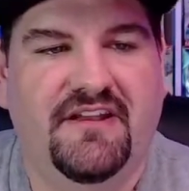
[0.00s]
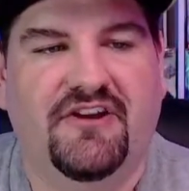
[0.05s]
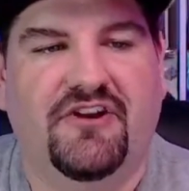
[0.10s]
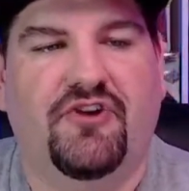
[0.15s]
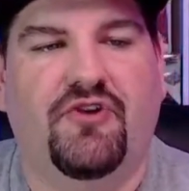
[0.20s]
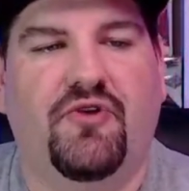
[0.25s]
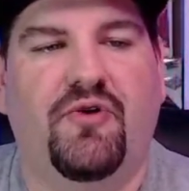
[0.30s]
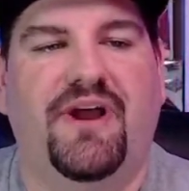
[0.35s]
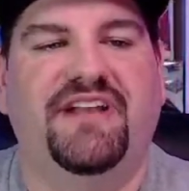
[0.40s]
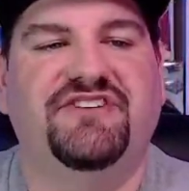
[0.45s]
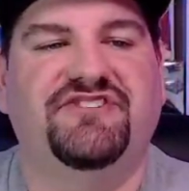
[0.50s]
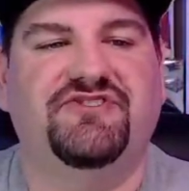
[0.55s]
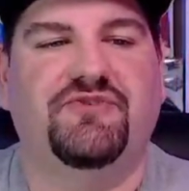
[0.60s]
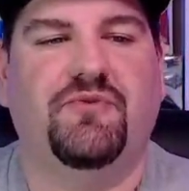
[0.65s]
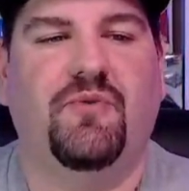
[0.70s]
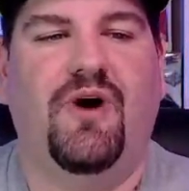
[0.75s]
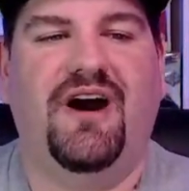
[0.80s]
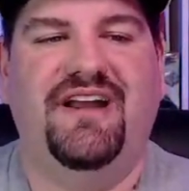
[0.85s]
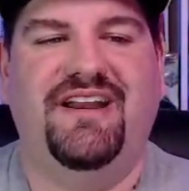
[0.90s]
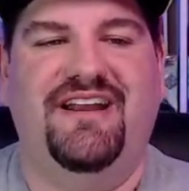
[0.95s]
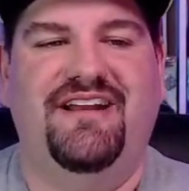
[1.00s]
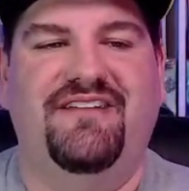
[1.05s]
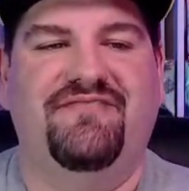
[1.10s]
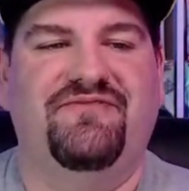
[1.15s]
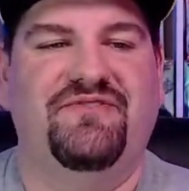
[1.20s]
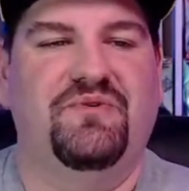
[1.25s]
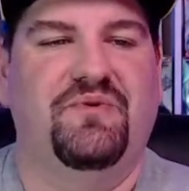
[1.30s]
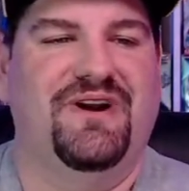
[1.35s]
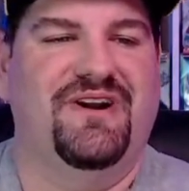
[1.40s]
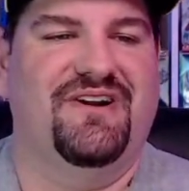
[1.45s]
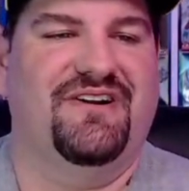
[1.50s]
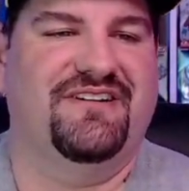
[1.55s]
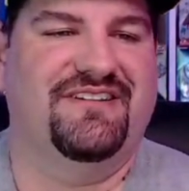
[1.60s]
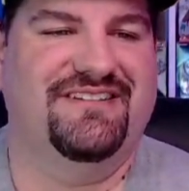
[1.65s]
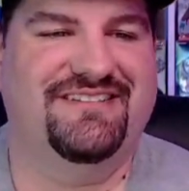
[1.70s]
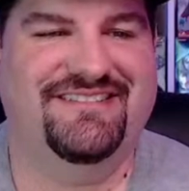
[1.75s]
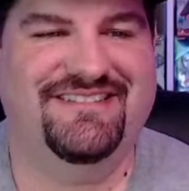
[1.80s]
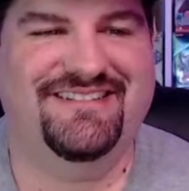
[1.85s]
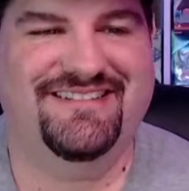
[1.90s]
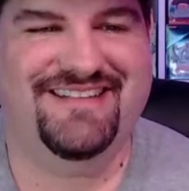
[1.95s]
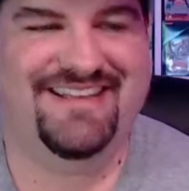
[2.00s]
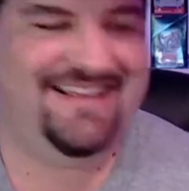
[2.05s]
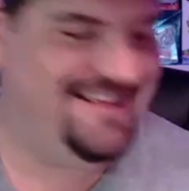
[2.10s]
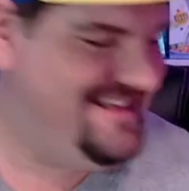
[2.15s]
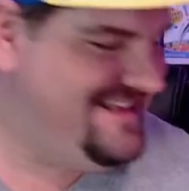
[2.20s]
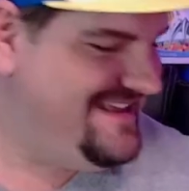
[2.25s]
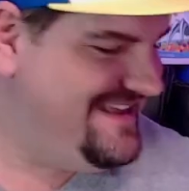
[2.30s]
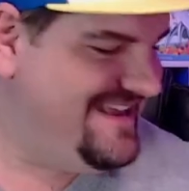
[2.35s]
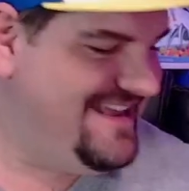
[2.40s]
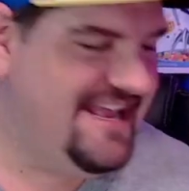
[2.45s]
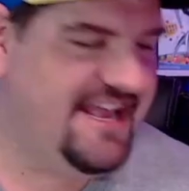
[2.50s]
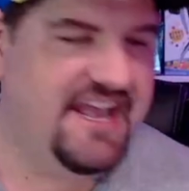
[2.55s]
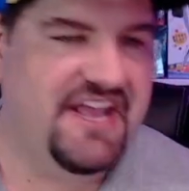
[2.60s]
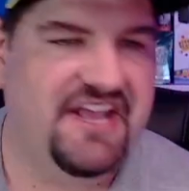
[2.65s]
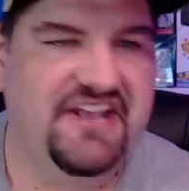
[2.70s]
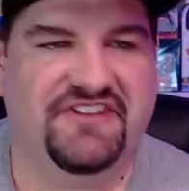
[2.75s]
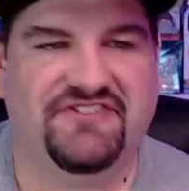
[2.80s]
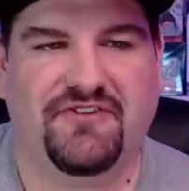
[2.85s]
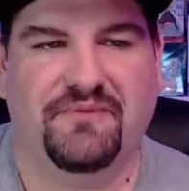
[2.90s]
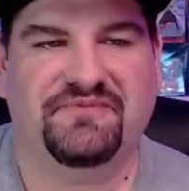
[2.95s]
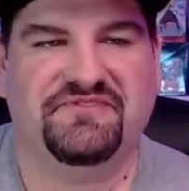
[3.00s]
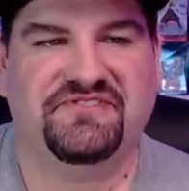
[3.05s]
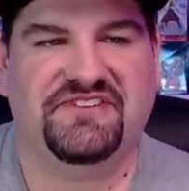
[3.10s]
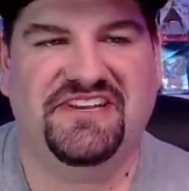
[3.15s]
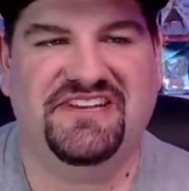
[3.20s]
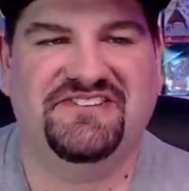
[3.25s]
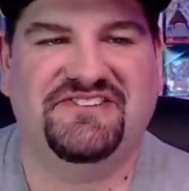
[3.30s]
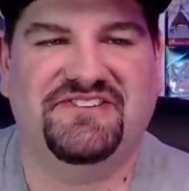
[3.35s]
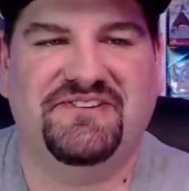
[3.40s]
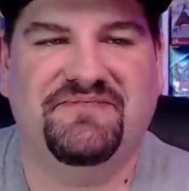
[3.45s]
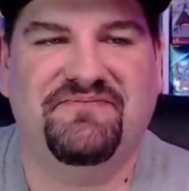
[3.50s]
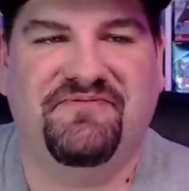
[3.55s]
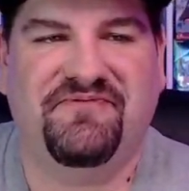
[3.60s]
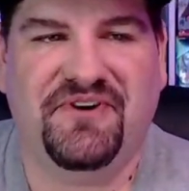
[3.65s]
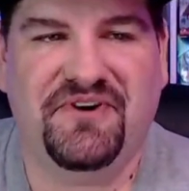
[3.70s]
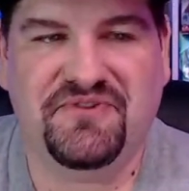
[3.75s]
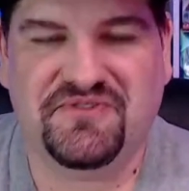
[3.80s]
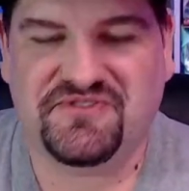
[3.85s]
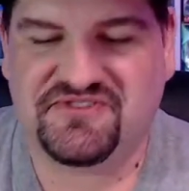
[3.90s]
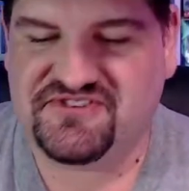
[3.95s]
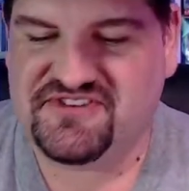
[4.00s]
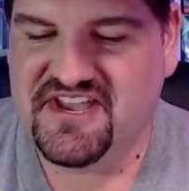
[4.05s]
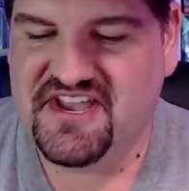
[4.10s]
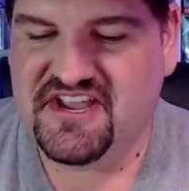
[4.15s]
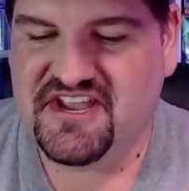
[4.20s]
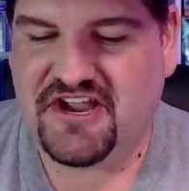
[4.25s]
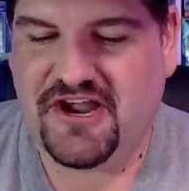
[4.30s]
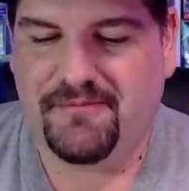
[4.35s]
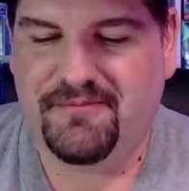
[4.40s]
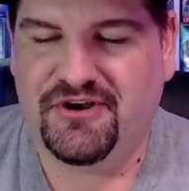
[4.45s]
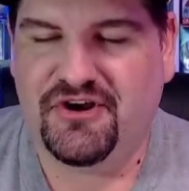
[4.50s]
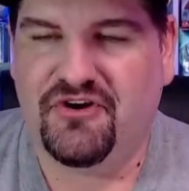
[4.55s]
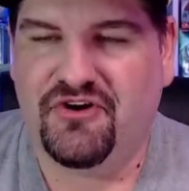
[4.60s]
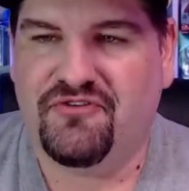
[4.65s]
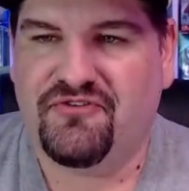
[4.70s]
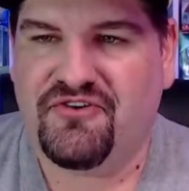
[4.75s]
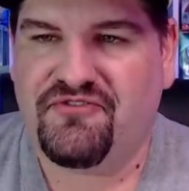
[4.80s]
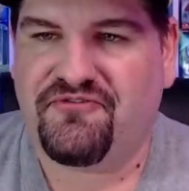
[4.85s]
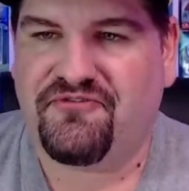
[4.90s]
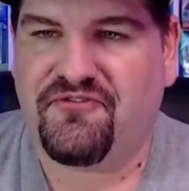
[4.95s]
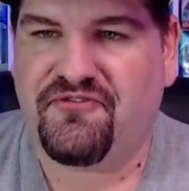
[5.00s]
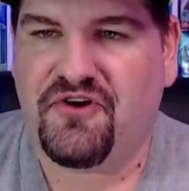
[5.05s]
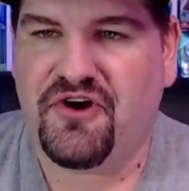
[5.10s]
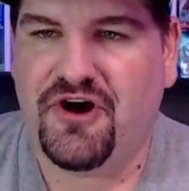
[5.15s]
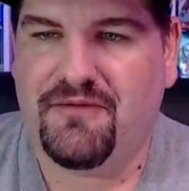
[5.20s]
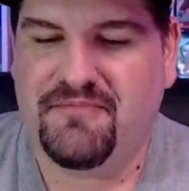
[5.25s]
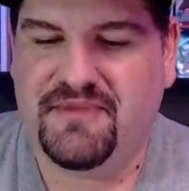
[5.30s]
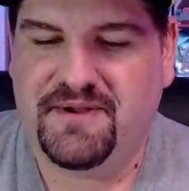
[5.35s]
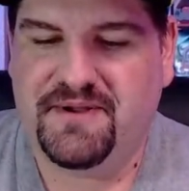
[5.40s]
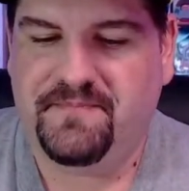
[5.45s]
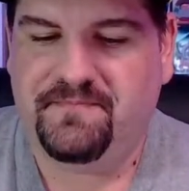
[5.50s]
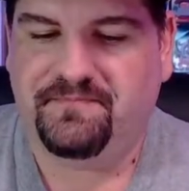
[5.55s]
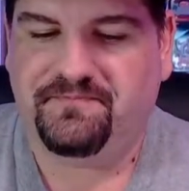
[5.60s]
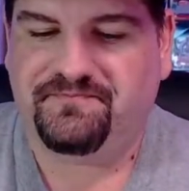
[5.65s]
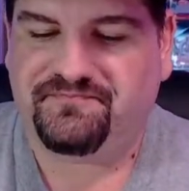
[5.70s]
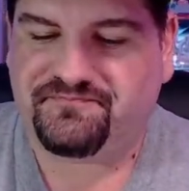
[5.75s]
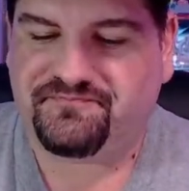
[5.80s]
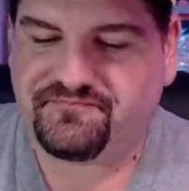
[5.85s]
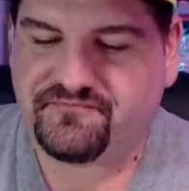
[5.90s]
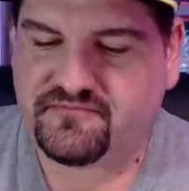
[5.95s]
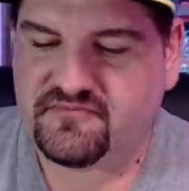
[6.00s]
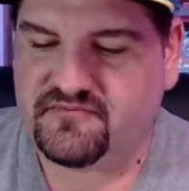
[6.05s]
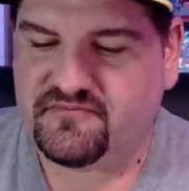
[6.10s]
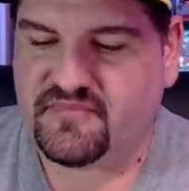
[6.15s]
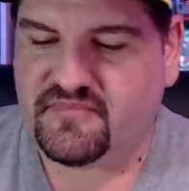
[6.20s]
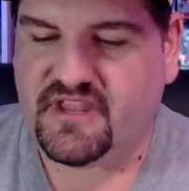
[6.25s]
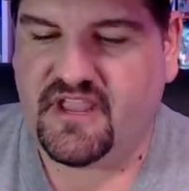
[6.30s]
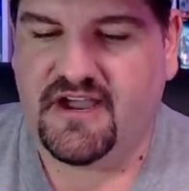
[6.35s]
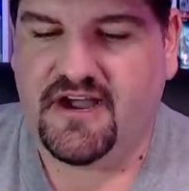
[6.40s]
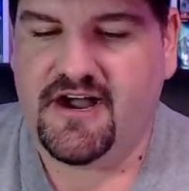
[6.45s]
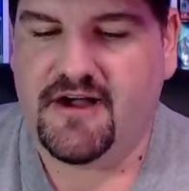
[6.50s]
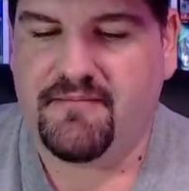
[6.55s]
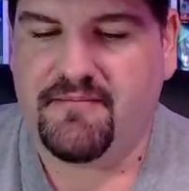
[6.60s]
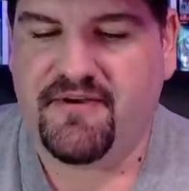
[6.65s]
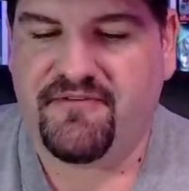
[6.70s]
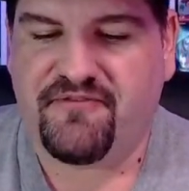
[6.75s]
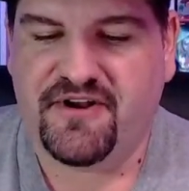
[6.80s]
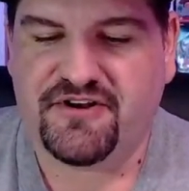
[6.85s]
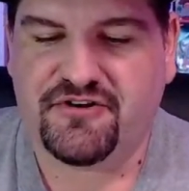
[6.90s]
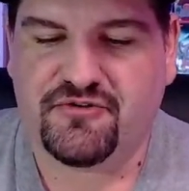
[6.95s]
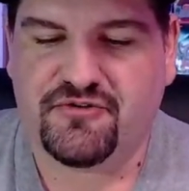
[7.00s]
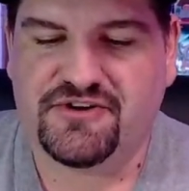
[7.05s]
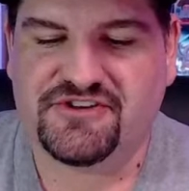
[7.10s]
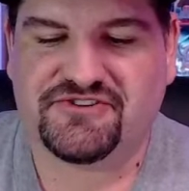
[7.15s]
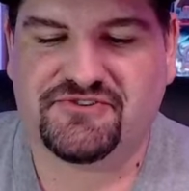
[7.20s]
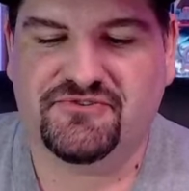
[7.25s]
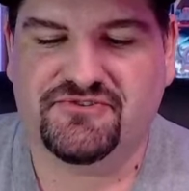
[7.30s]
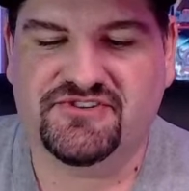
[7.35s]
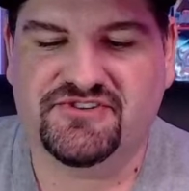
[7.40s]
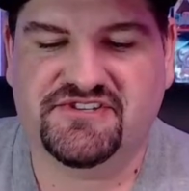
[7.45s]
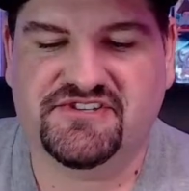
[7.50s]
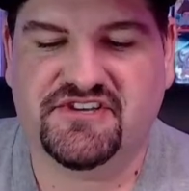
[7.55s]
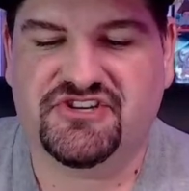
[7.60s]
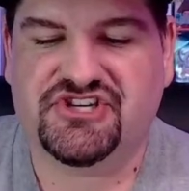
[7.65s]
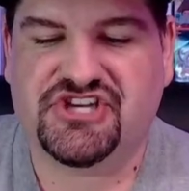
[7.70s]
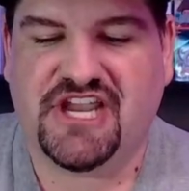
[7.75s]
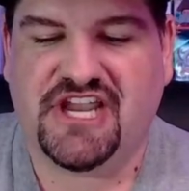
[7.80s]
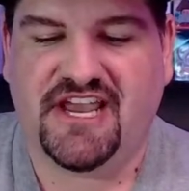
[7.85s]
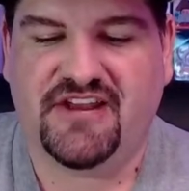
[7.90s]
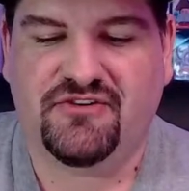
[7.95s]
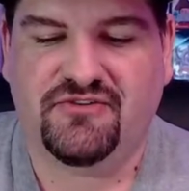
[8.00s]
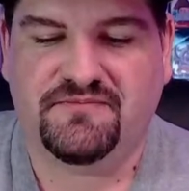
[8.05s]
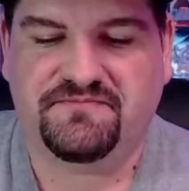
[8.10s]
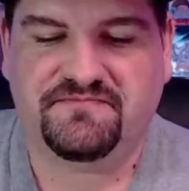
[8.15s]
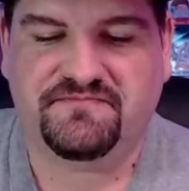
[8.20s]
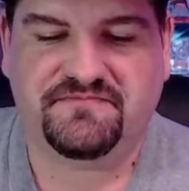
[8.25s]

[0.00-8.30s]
Craig squad everywhere. So I'm seeing some folks coming over from my friend Crystal's channel.